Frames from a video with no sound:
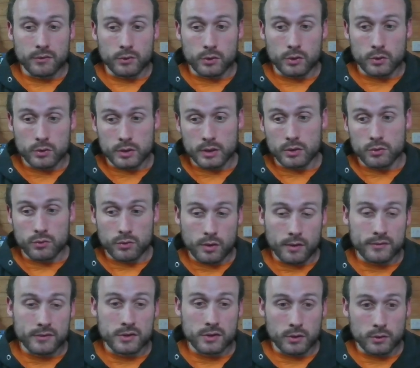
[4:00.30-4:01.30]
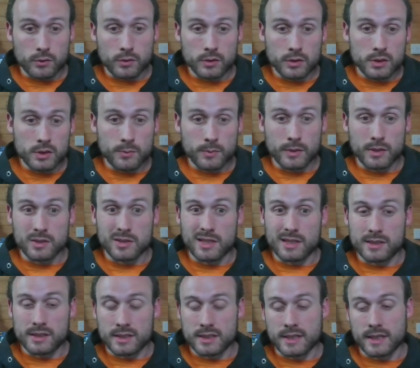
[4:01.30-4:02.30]
if you're using draft tokens because
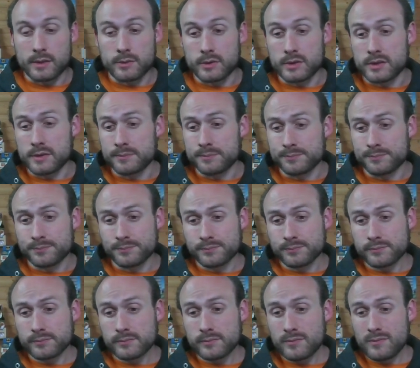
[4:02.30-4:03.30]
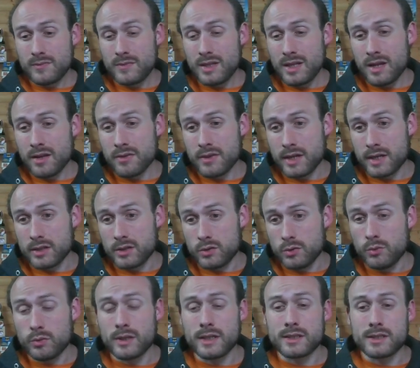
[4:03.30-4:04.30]
they're discounted, then
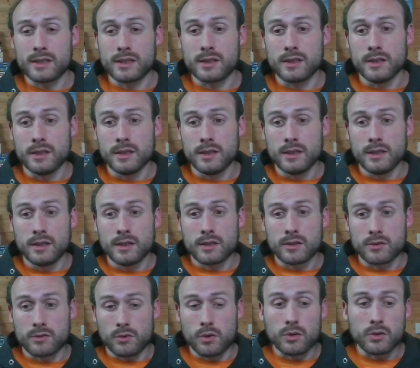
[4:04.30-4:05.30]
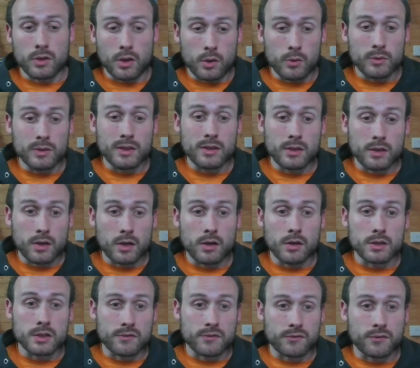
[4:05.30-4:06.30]
you're getting not only the
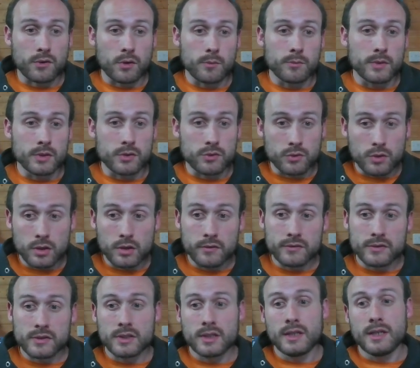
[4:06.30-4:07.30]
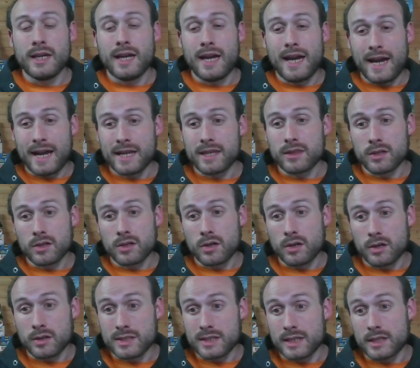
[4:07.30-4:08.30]
cards from the draft and the
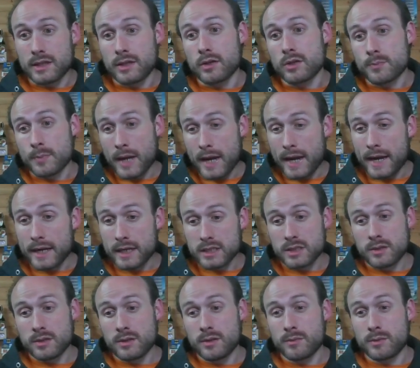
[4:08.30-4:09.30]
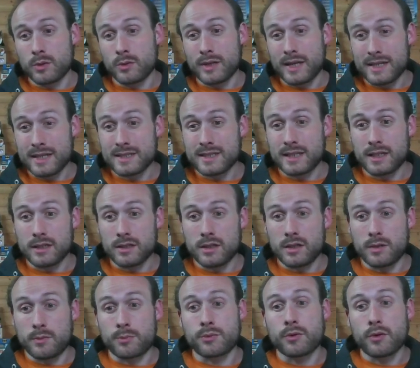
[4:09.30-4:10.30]
cards in those packs, but you're getting
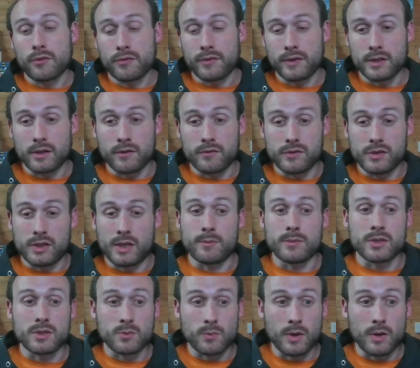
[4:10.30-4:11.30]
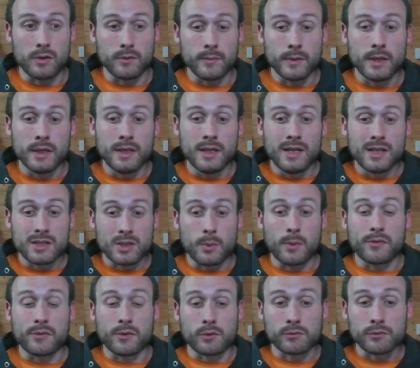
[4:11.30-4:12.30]
a profit of gems as well. So
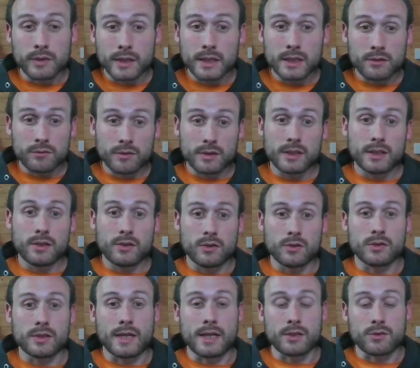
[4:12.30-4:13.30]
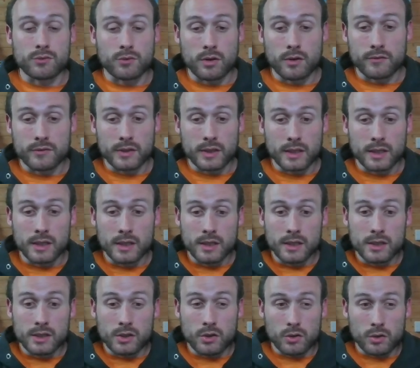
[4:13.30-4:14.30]
if you're really, really good at drafting,
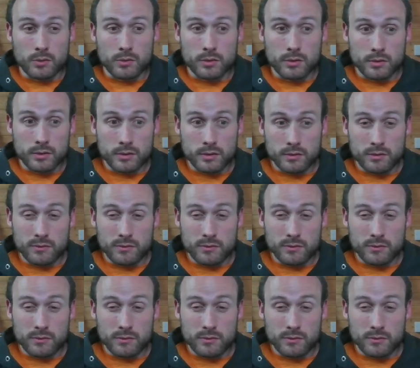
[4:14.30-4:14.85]
you can